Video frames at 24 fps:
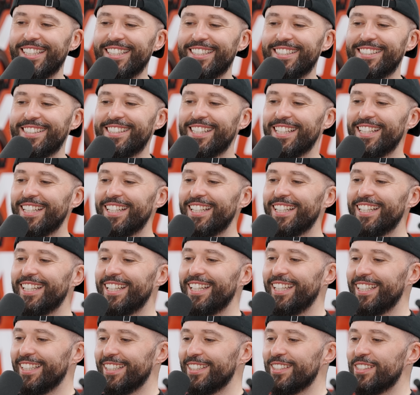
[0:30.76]
list
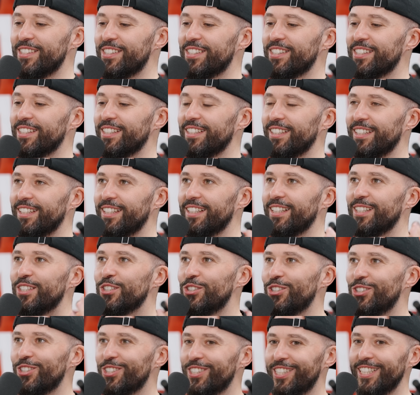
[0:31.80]
is
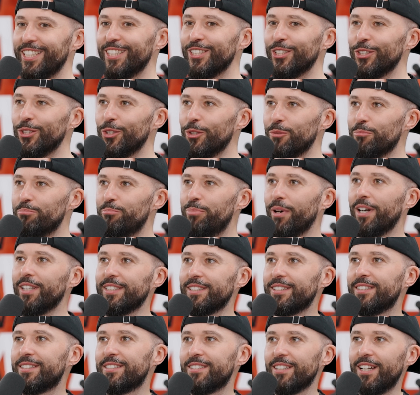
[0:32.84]
steel
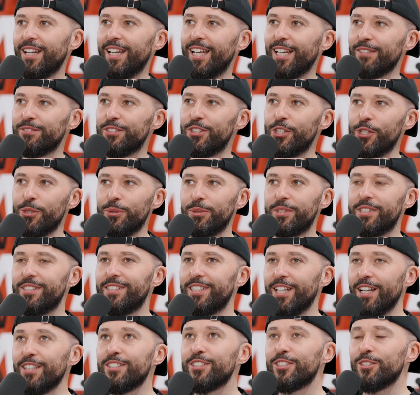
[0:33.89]
bikes. I have two
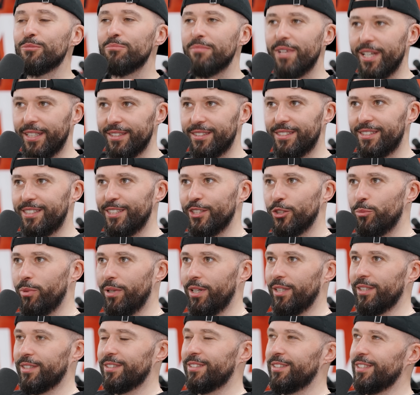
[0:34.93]
custom-made steel
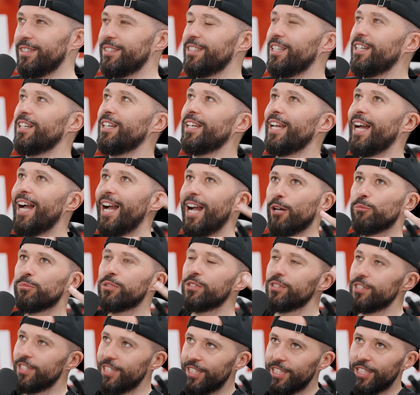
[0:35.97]
bikes that I
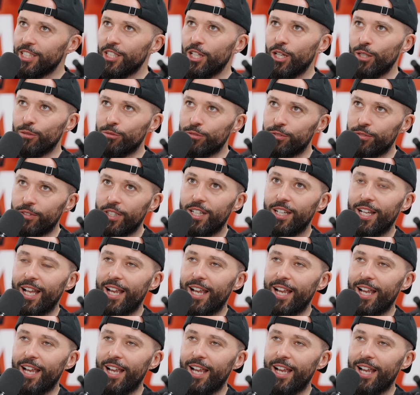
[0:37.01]
absolutely love.